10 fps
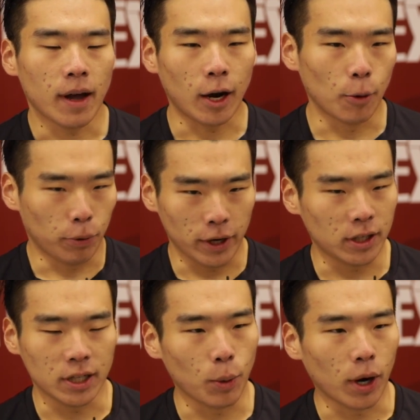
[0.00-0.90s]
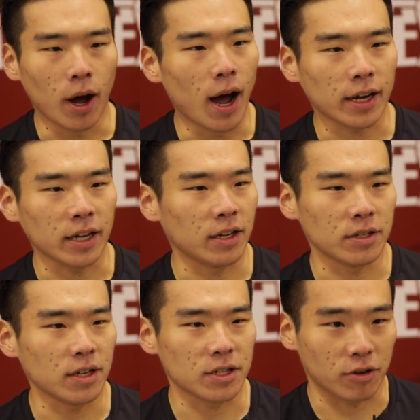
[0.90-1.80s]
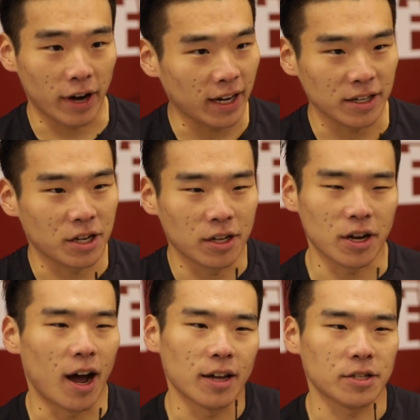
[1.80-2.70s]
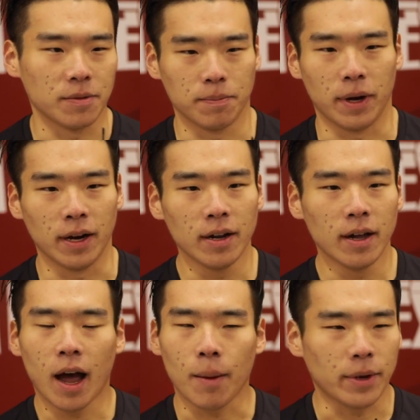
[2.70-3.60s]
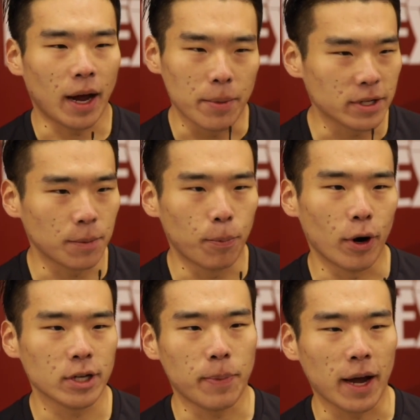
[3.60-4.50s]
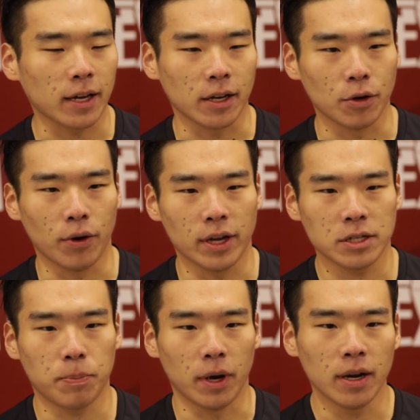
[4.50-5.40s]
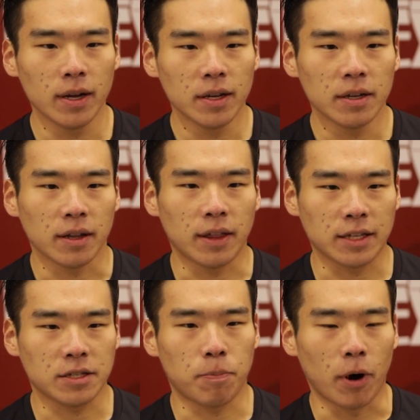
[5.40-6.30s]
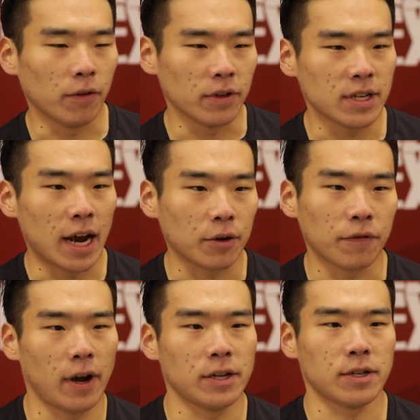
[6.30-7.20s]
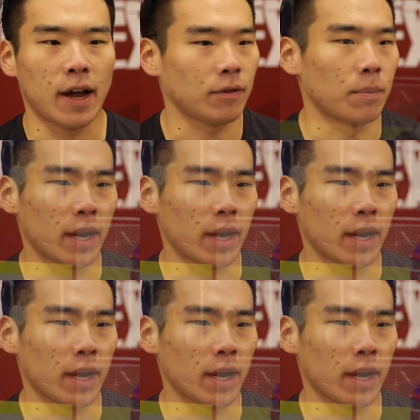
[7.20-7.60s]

I know playing D one hockey is, is great. It sounds awesome, but I mean, I missed the boys back in the U S, but that's part of the sacrifice I have to